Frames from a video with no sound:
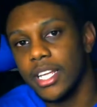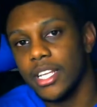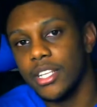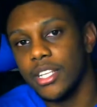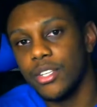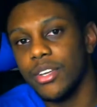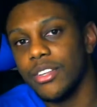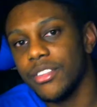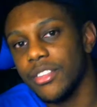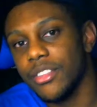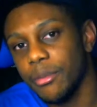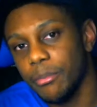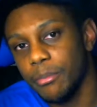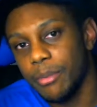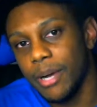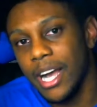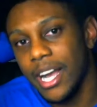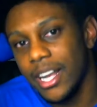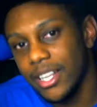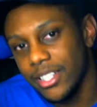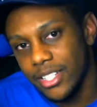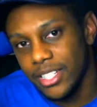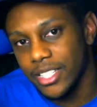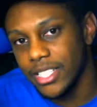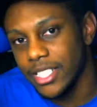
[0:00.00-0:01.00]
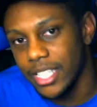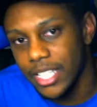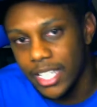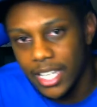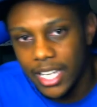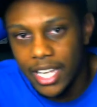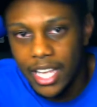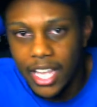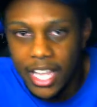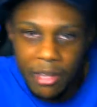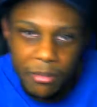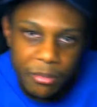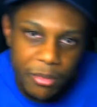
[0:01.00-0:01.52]
You had to buy this
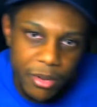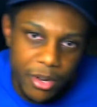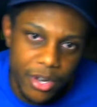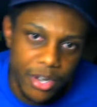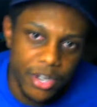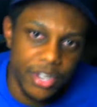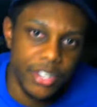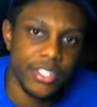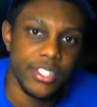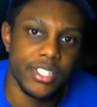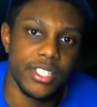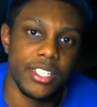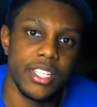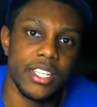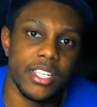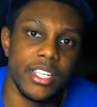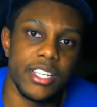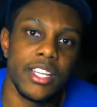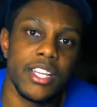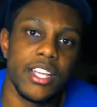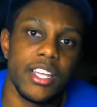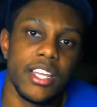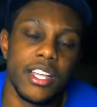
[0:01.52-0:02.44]
in-game currency.